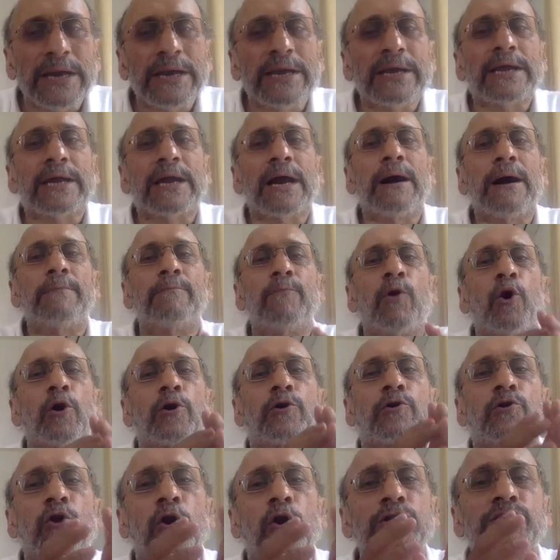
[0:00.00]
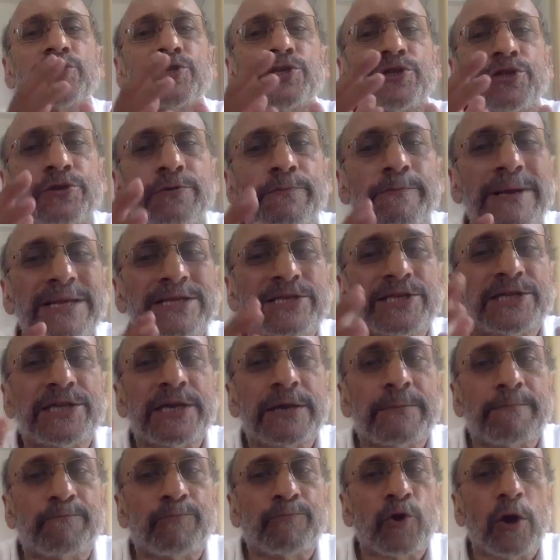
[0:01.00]
income or gross
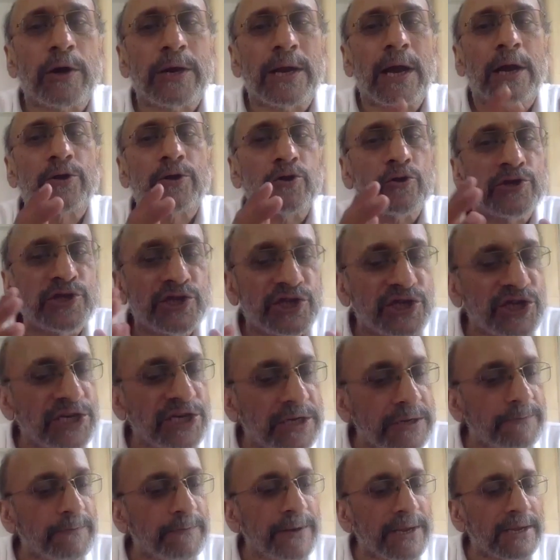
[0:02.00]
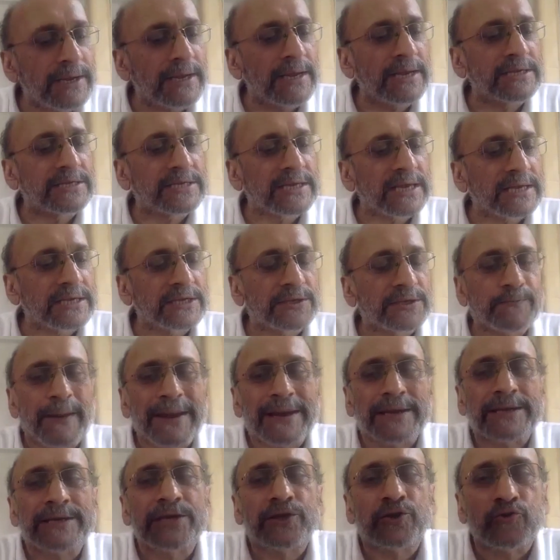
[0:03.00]
domestic product or GDP is
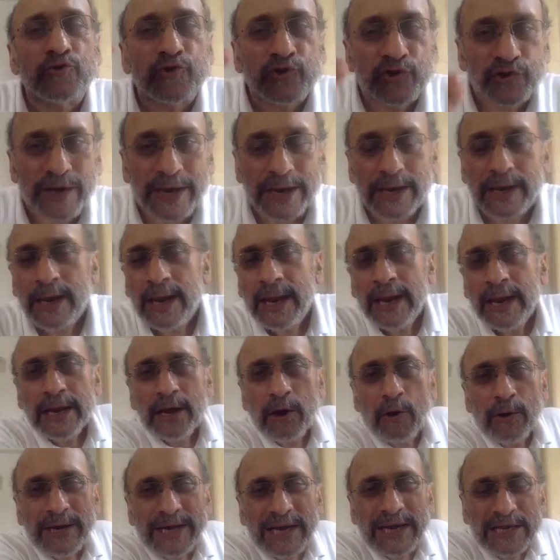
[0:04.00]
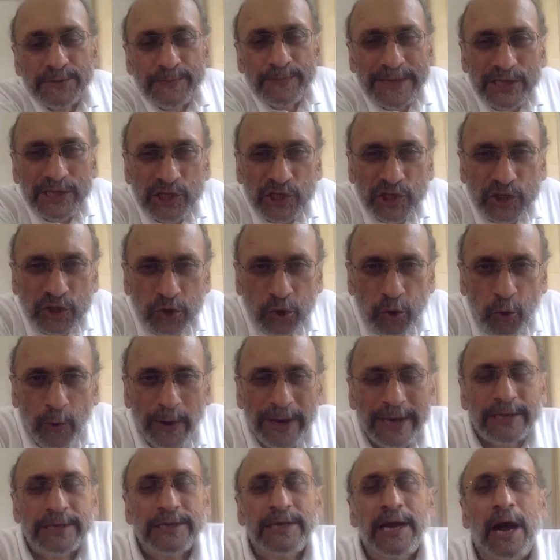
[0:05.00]
expected to shrink. Now, it has been
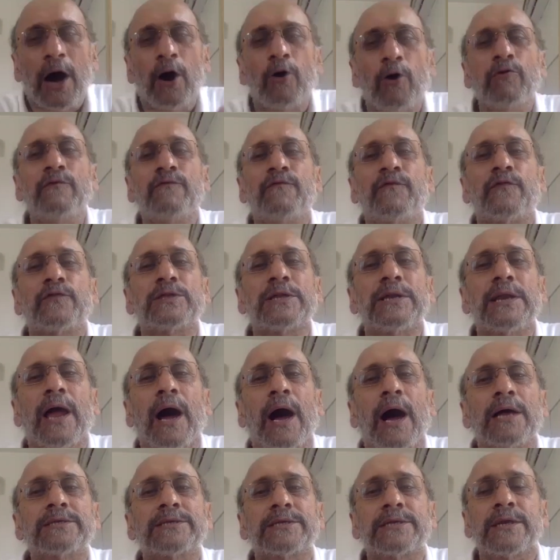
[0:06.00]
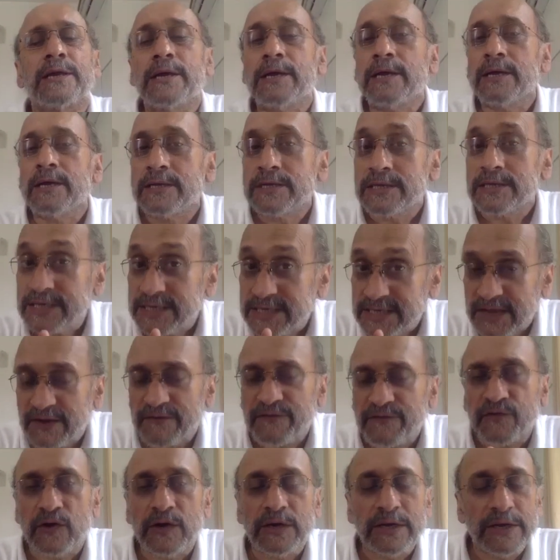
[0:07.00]
slowing down for the last
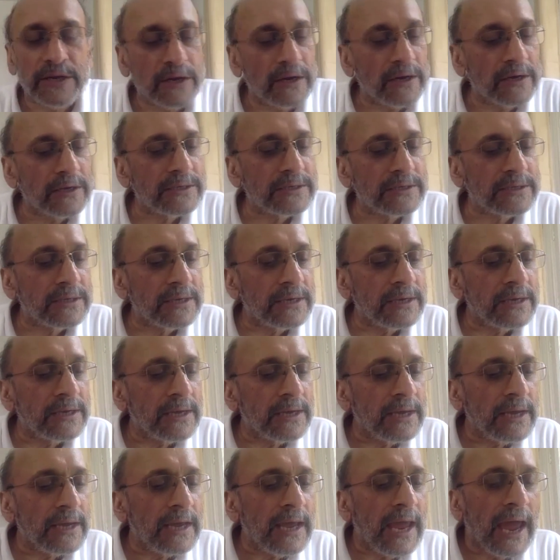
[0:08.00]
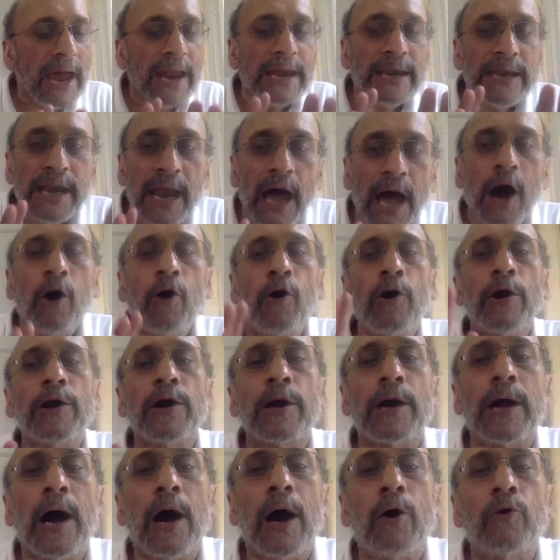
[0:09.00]
several years. And now, on
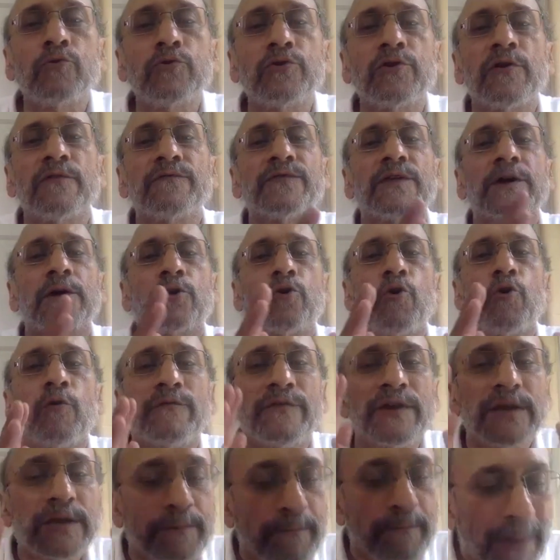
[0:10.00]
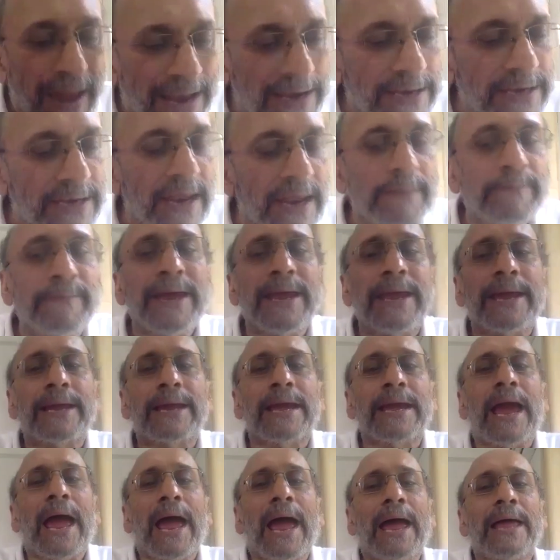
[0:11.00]
account of the COVID pandemic
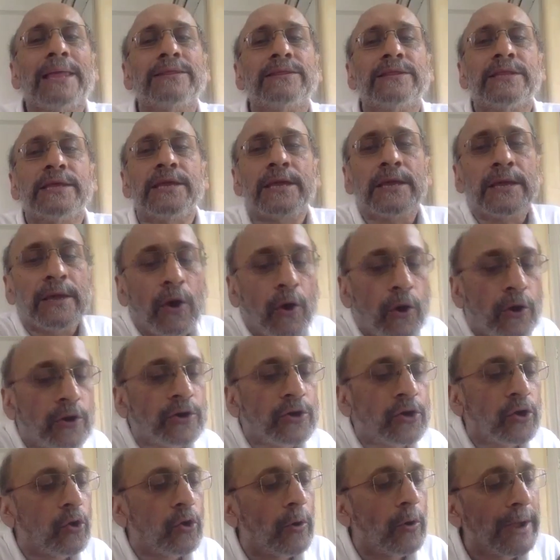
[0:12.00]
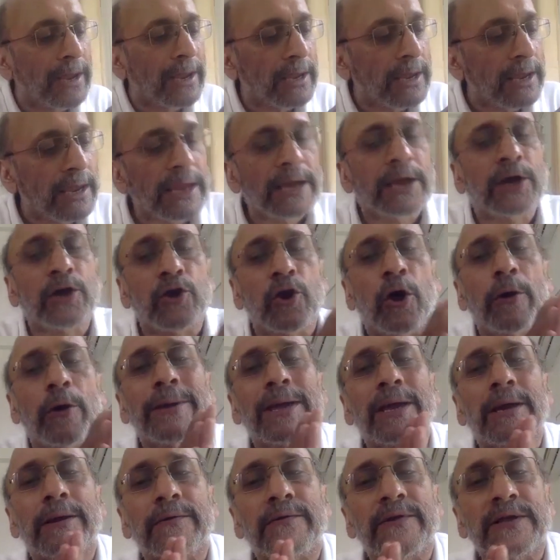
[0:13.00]
and the ongoing
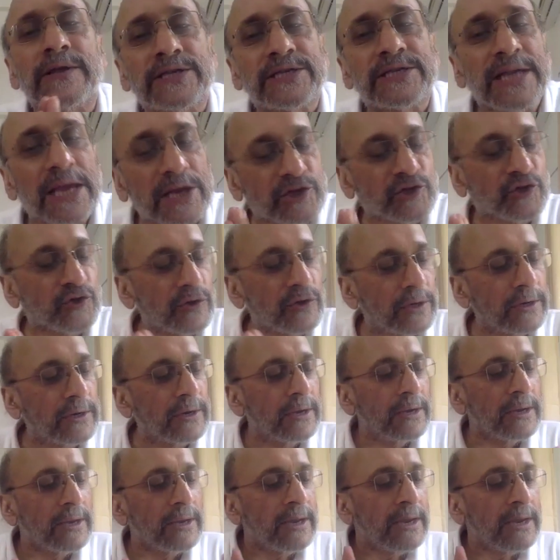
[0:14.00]
economic recession,